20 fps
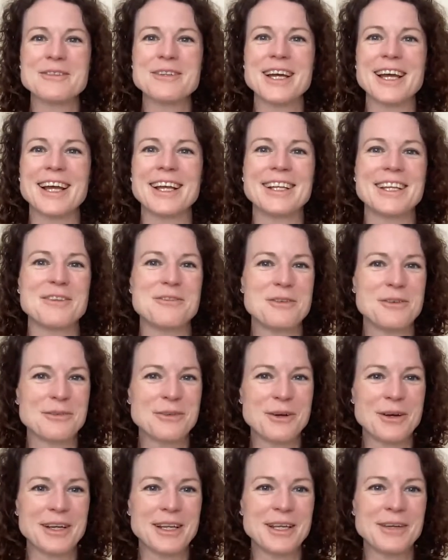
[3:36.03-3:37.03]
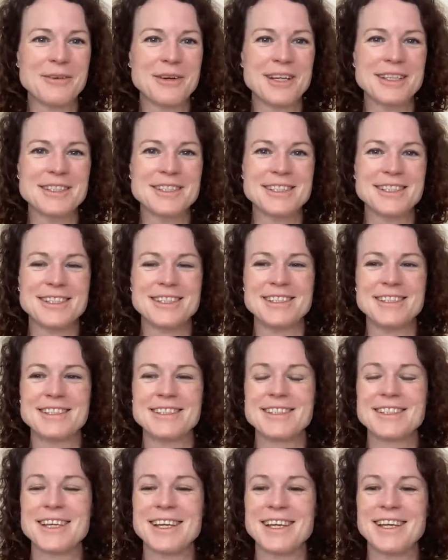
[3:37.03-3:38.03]
And if you've got any
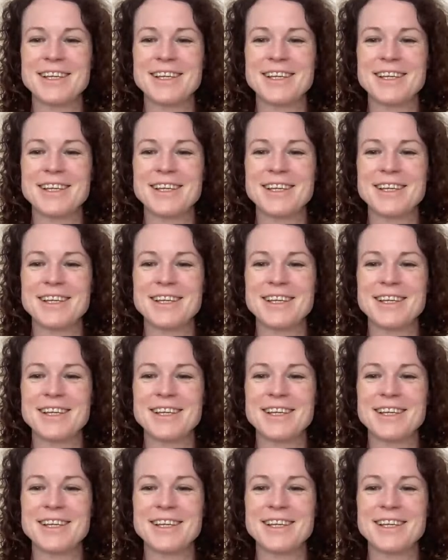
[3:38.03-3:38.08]
questions,